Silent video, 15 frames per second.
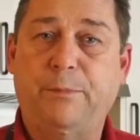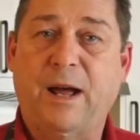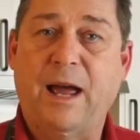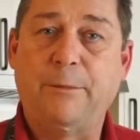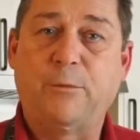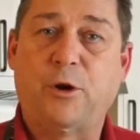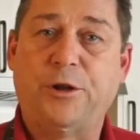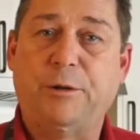
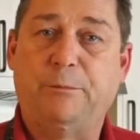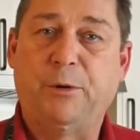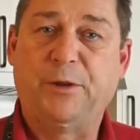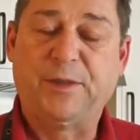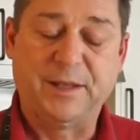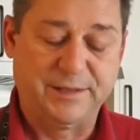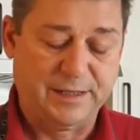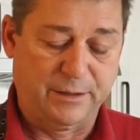I'm gonna put
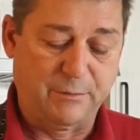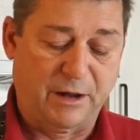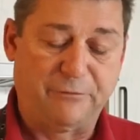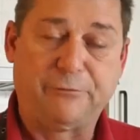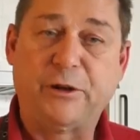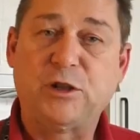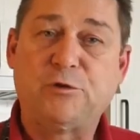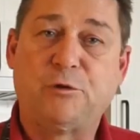this in my
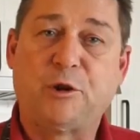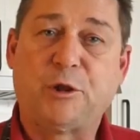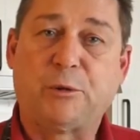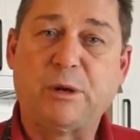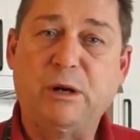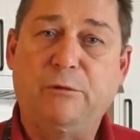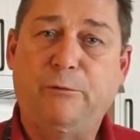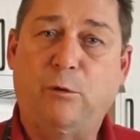fridge for
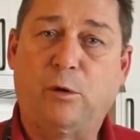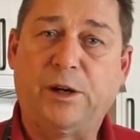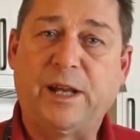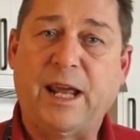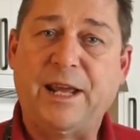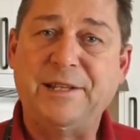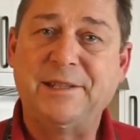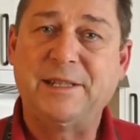3 or 4
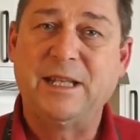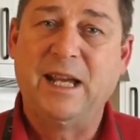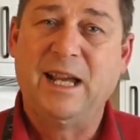days,